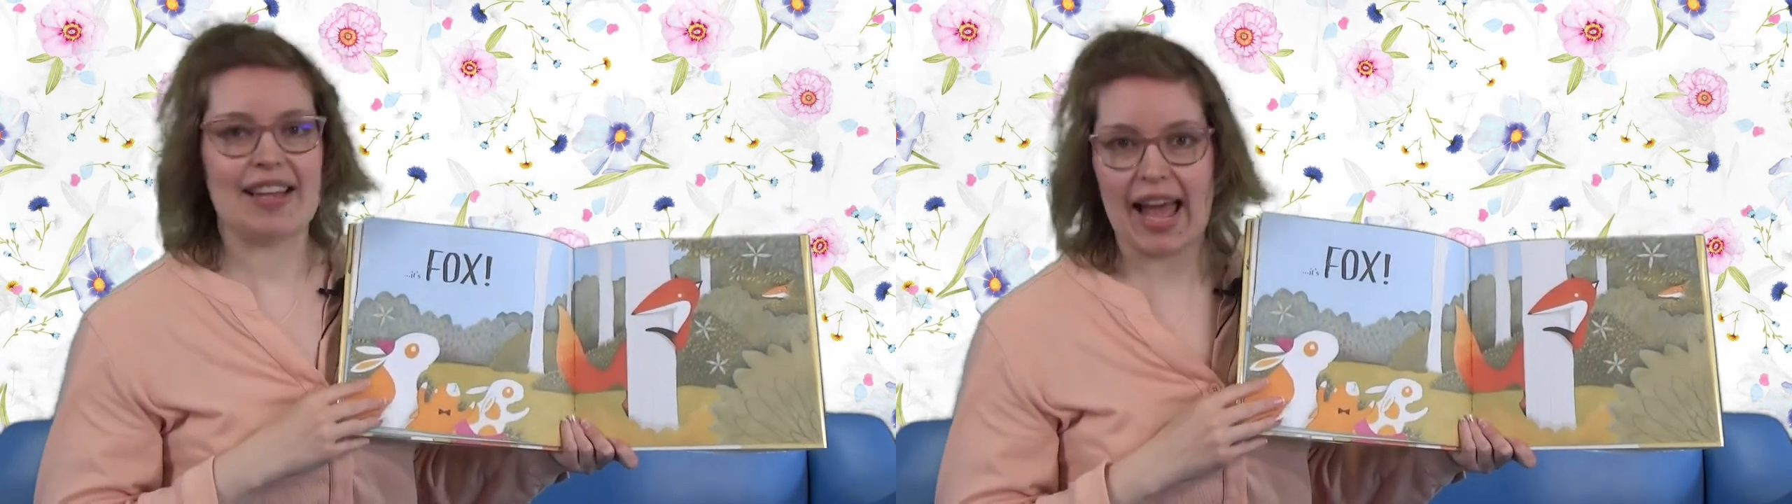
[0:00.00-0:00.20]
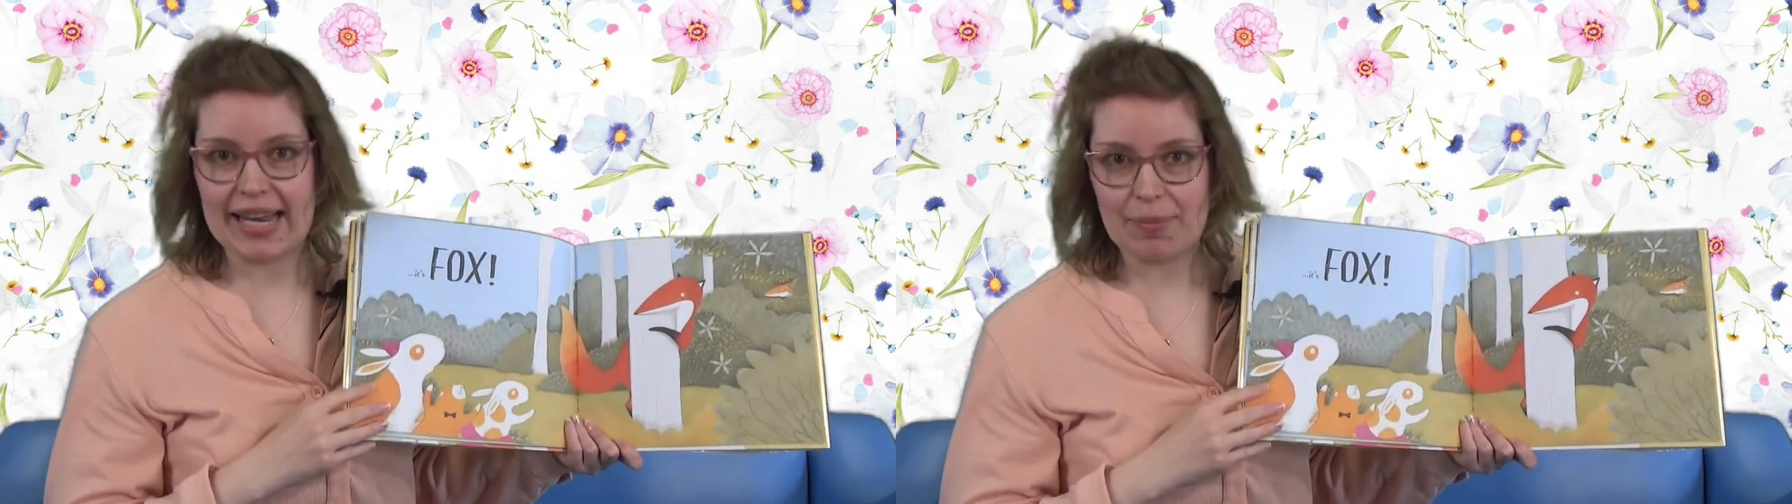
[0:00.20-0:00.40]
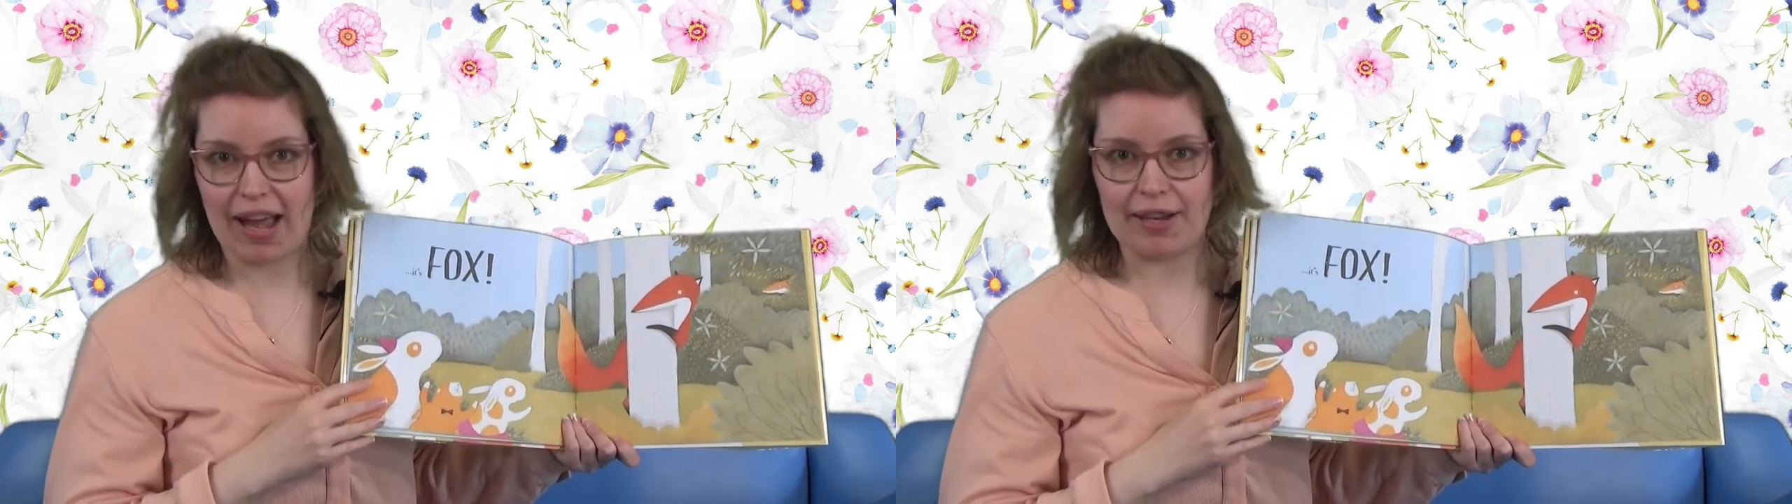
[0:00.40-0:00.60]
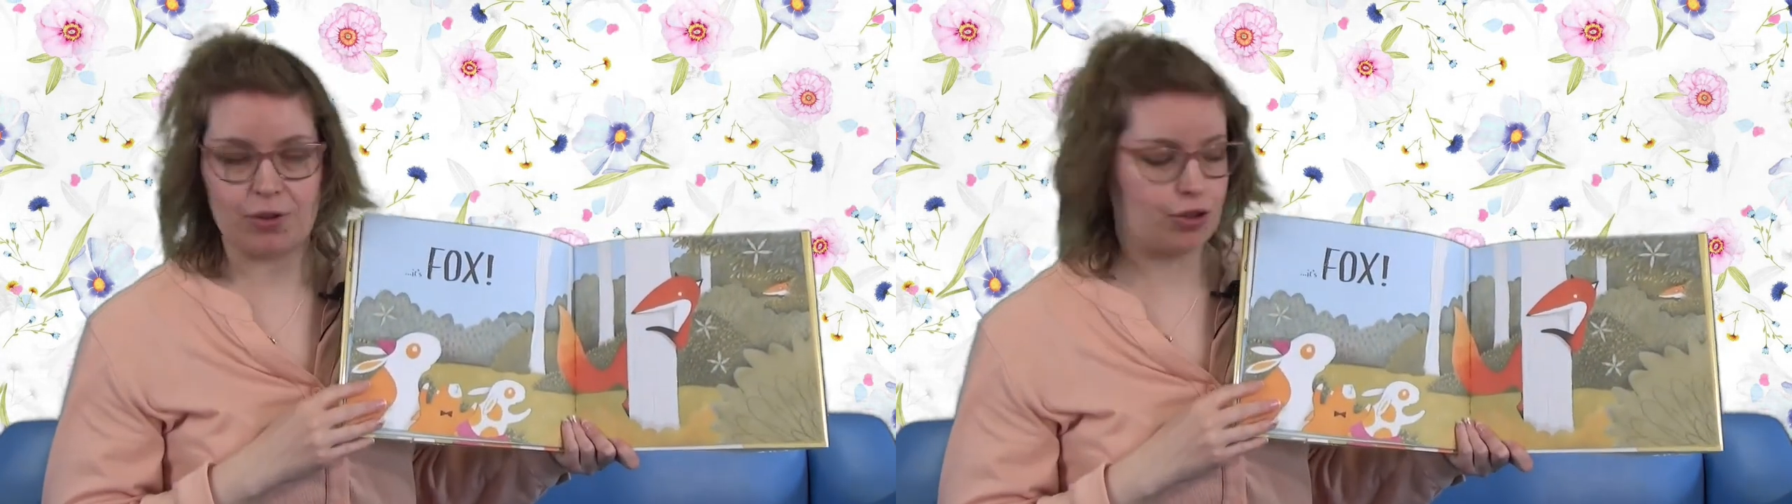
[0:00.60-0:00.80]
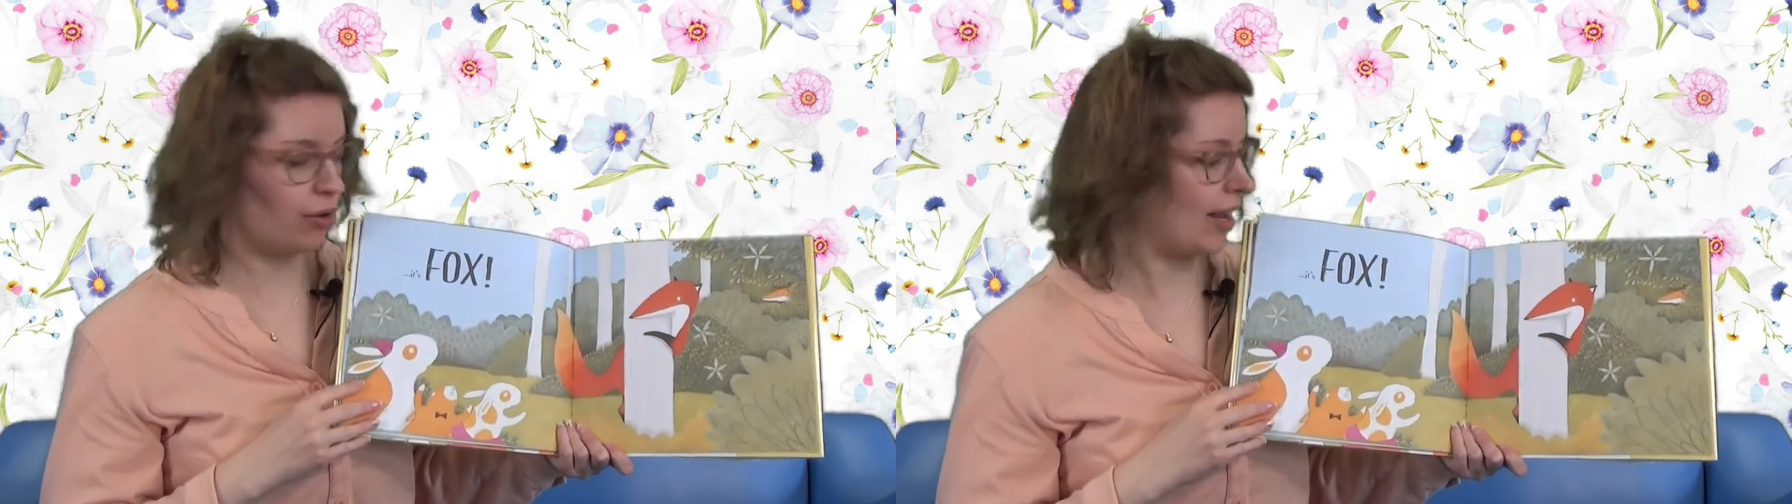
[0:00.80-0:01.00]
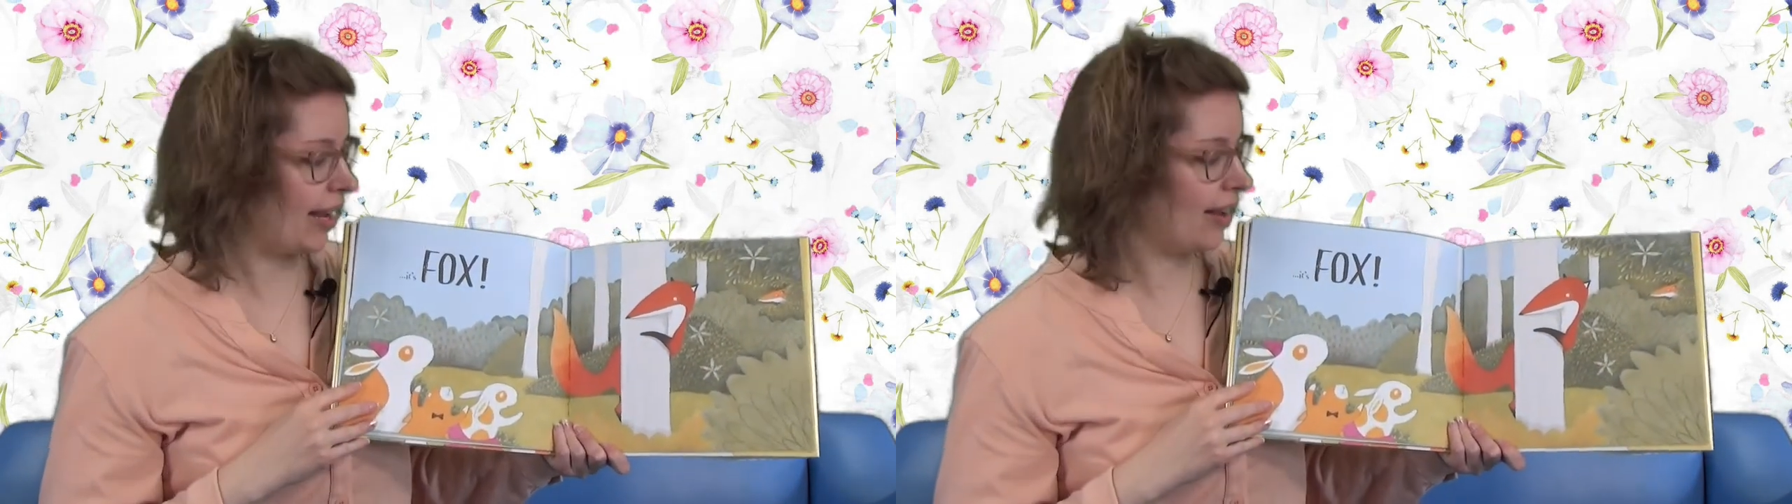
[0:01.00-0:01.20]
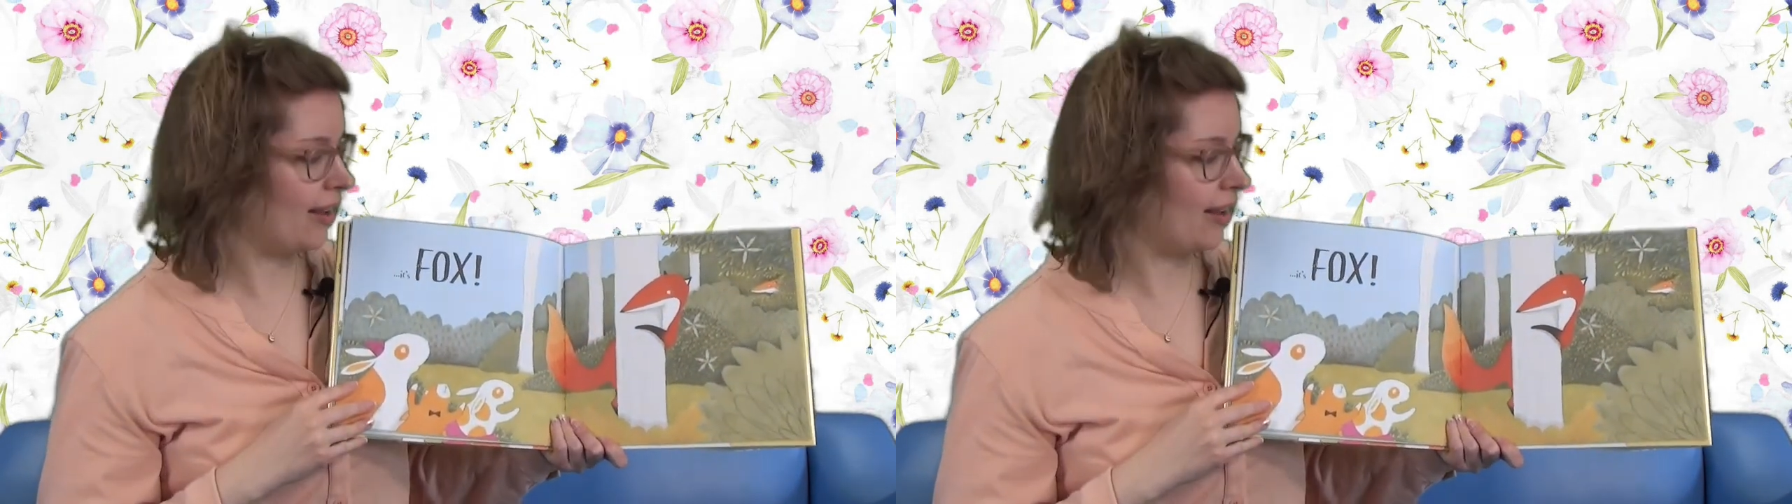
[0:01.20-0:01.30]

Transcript: hiding behind a tree.